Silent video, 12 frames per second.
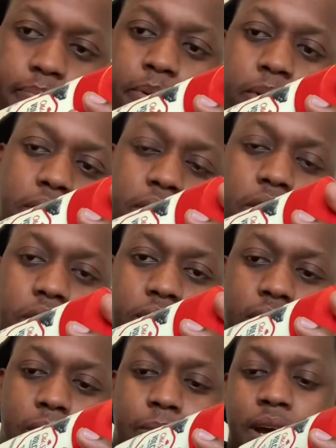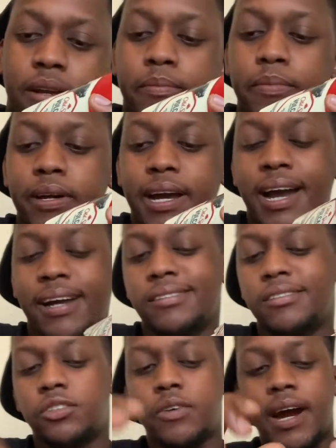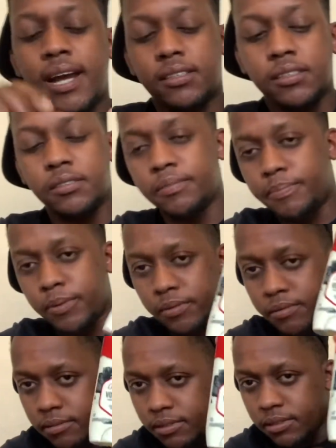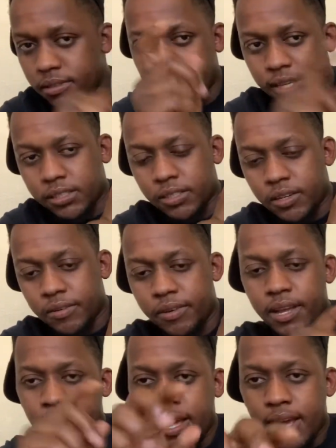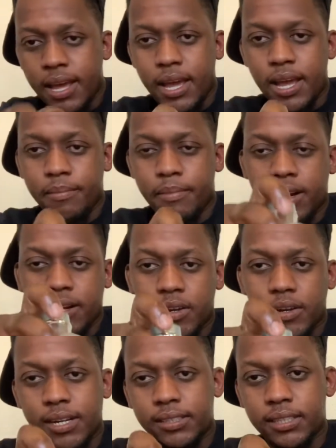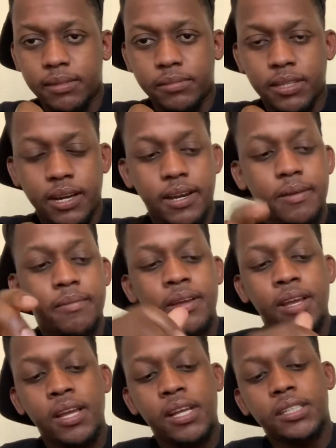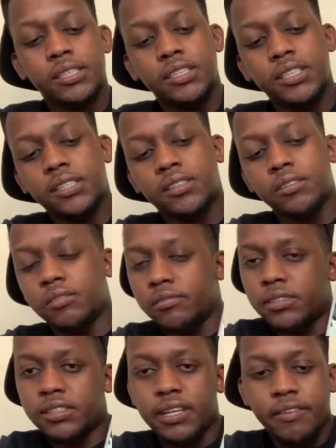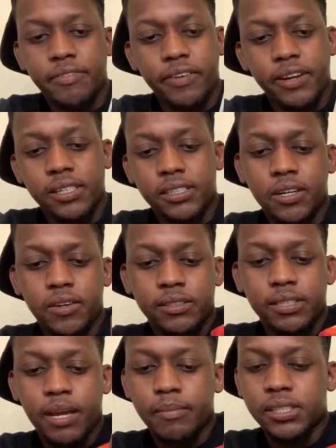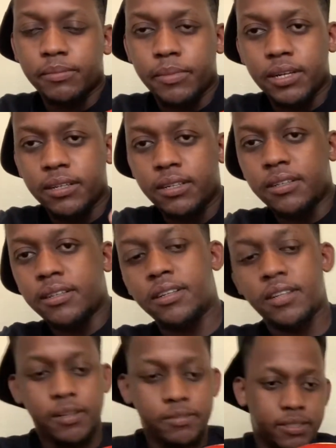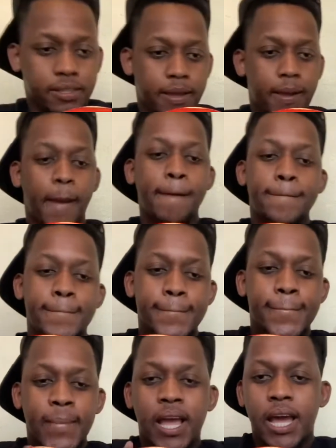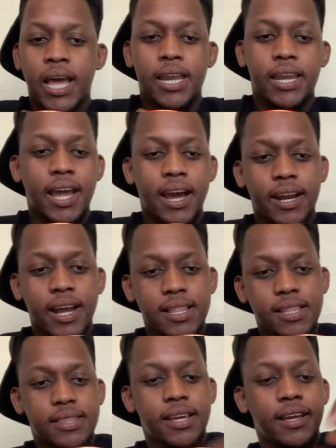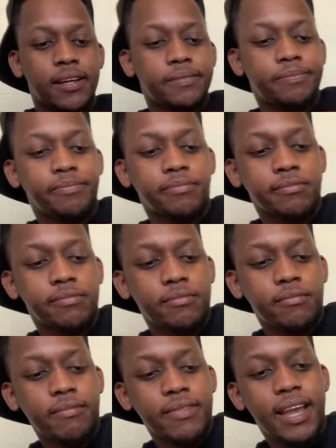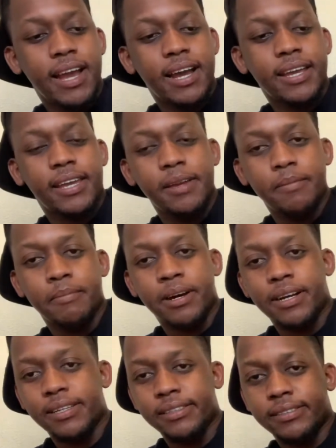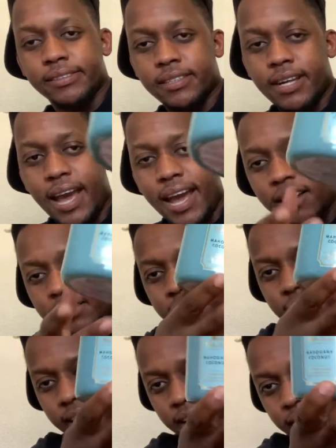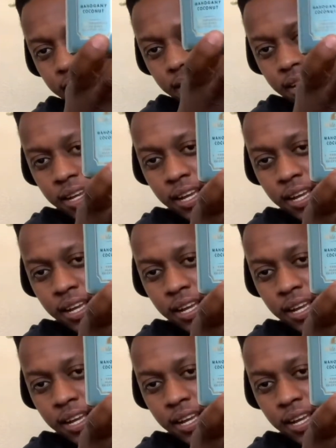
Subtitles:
put the Dolce & Gabbana, but I try to put this on and my cologne at the same time, just to stay fresh all the time and smell good, you know what I'm saying? Now, another thing, I keep my house clean,